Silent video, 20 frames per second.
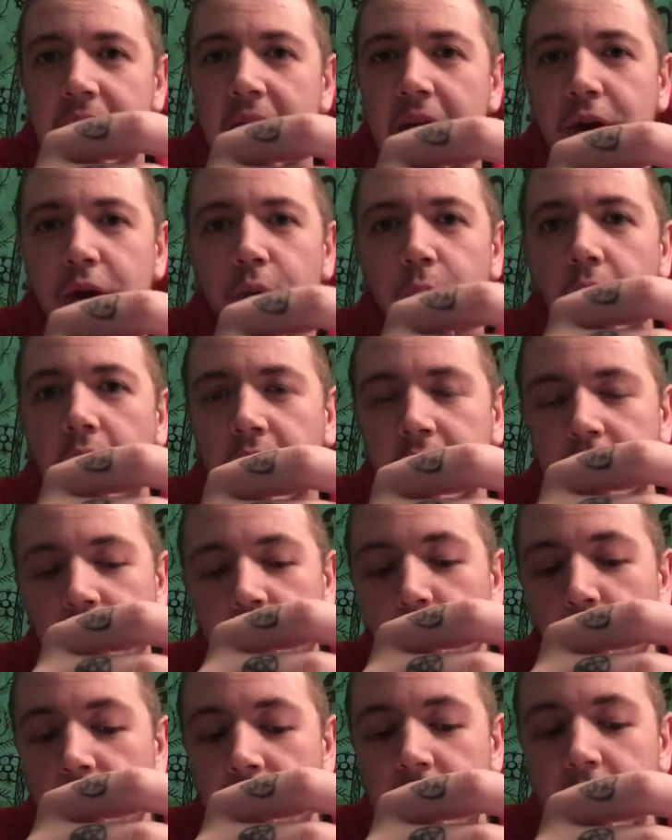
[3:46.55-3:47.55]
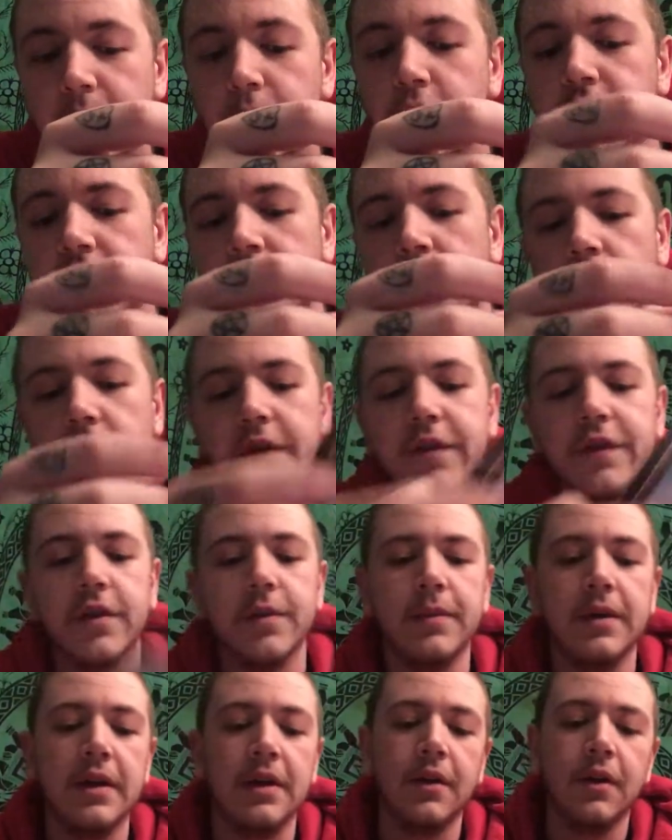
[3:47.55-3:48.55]
now you're walking away and moving on
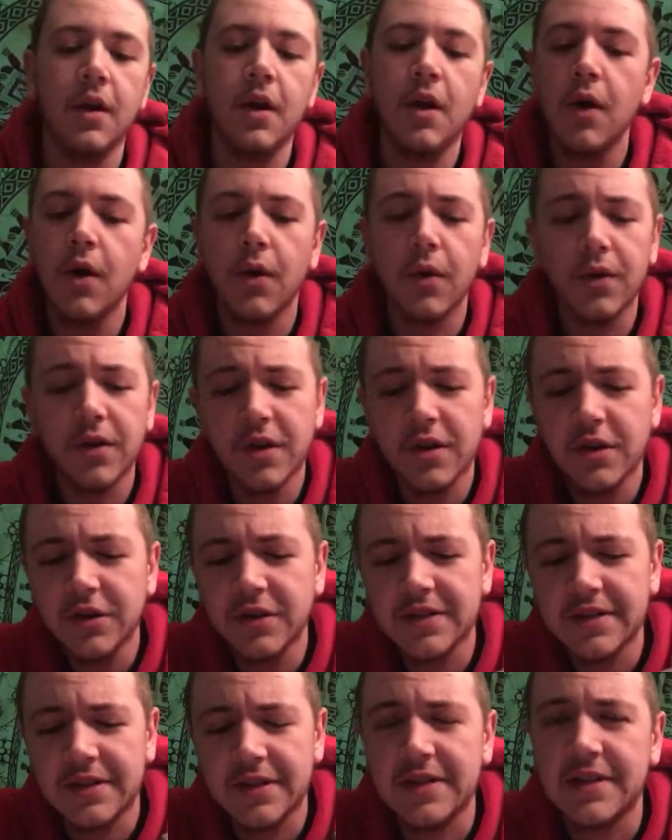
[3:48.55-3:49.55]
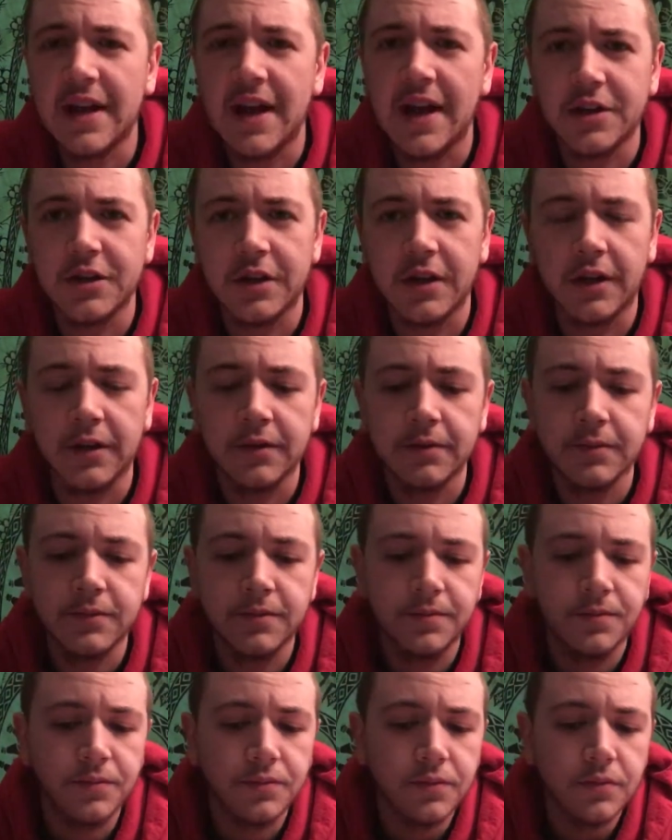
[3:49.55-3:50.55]
from it. Or you're just detaching.
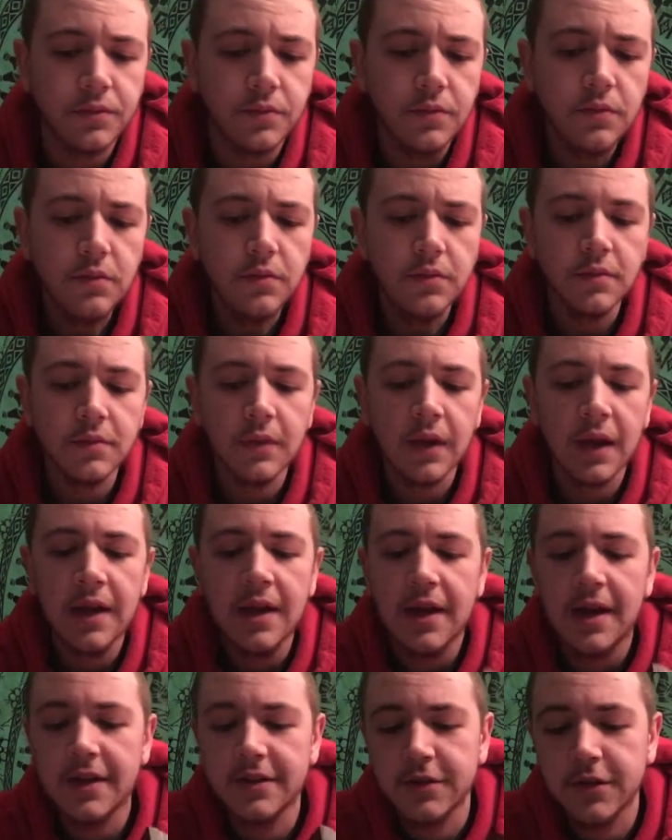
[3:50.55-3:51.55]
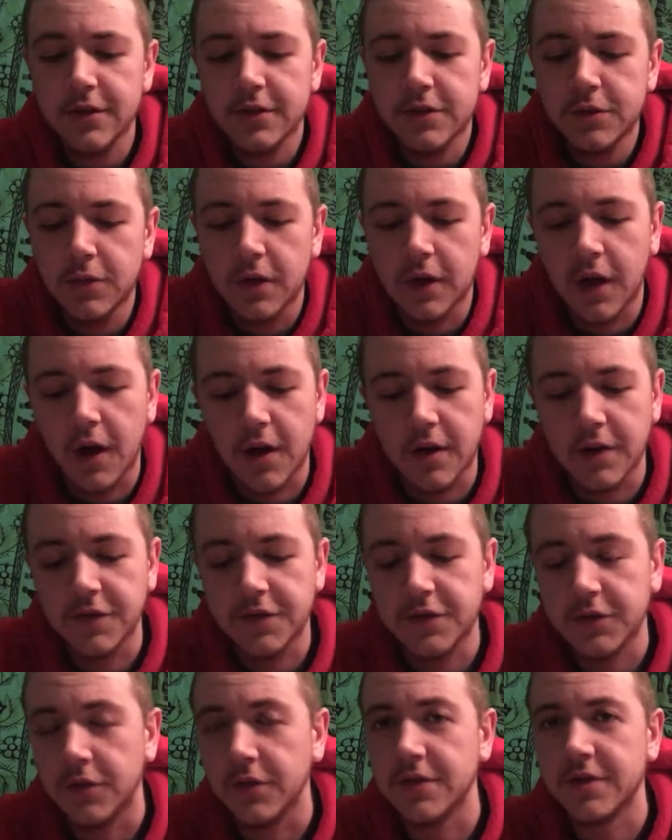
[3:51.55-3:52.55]
It's also a card of
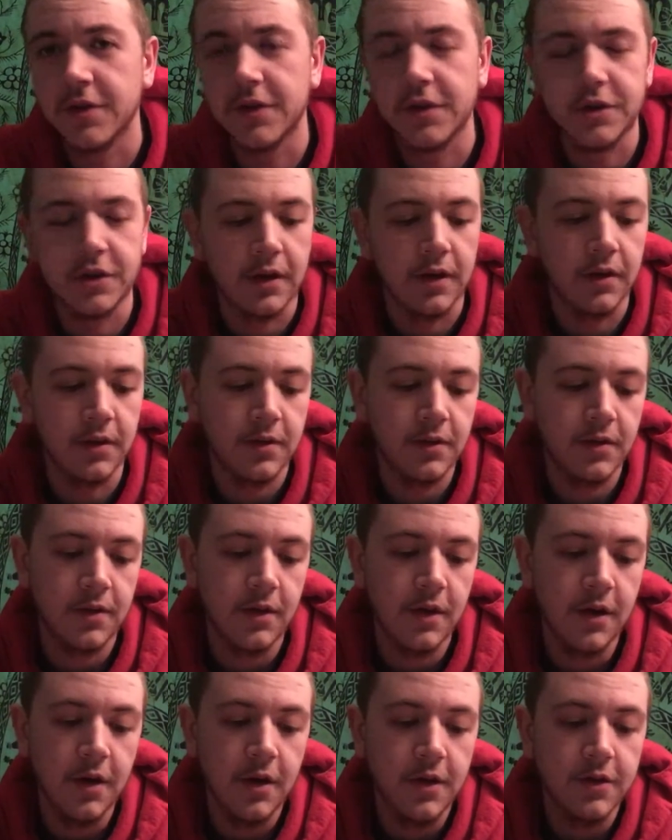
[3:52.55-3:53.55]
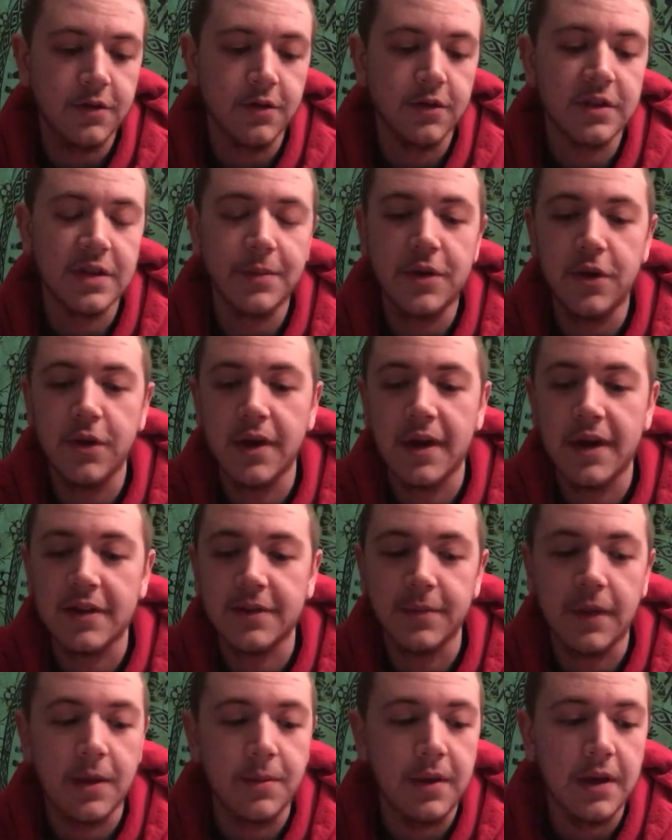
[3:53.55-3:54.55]
soul searching. So some of you guys
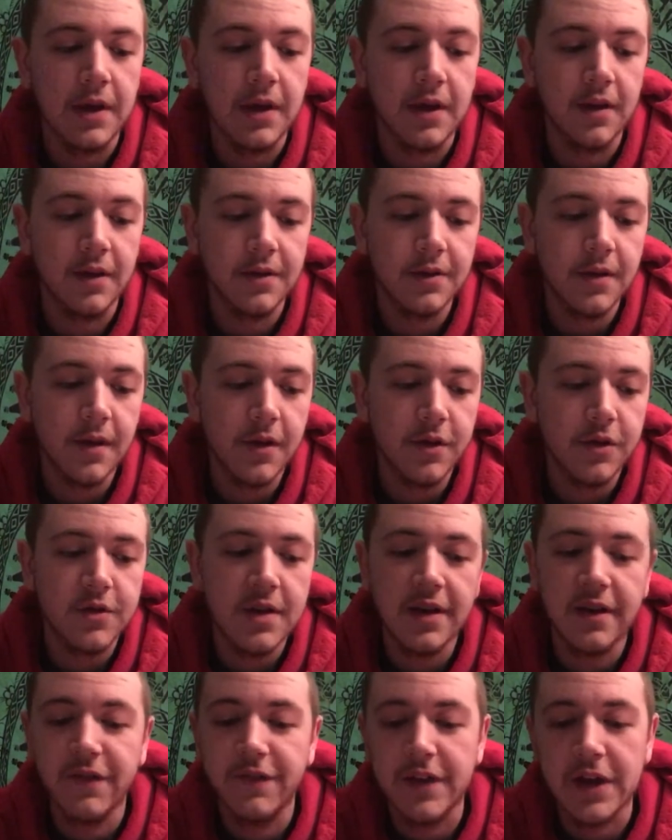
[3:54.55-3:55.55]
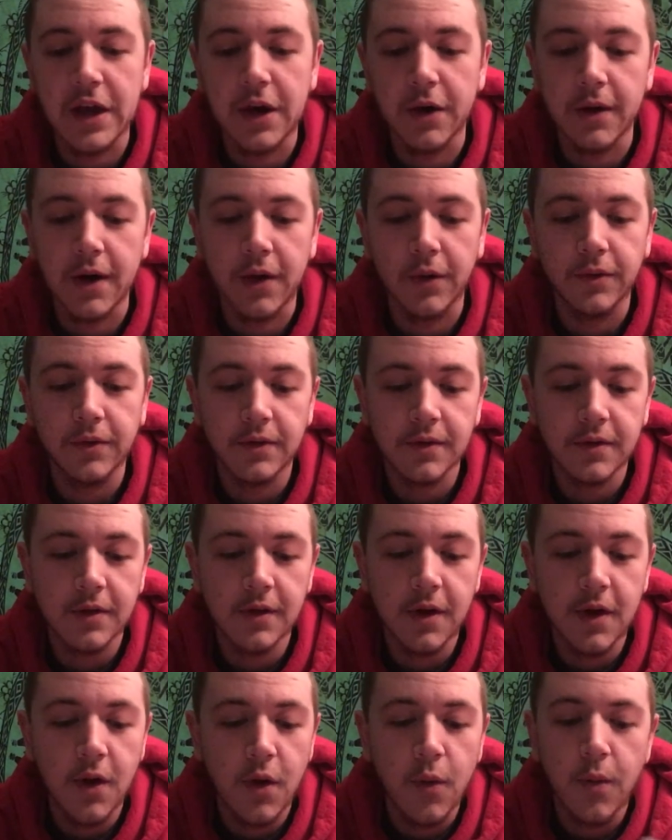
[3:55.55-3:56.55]
might be trying to figure out
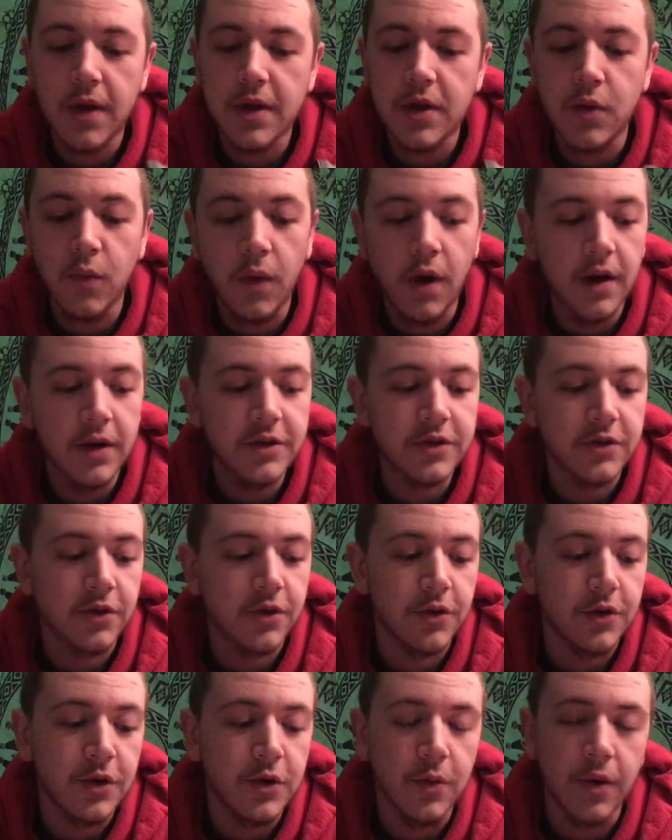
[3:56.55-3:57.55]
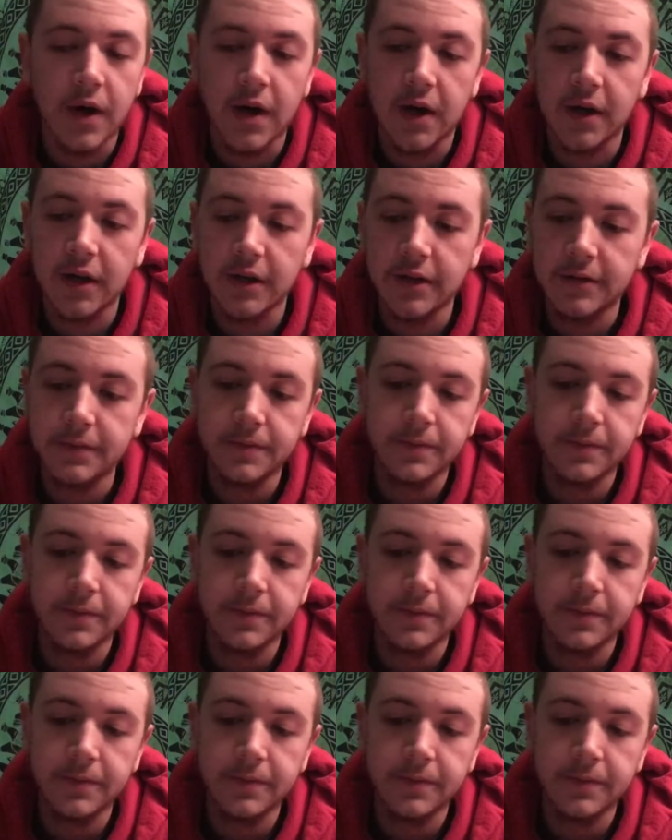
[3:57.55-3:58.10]
what you want or who you are.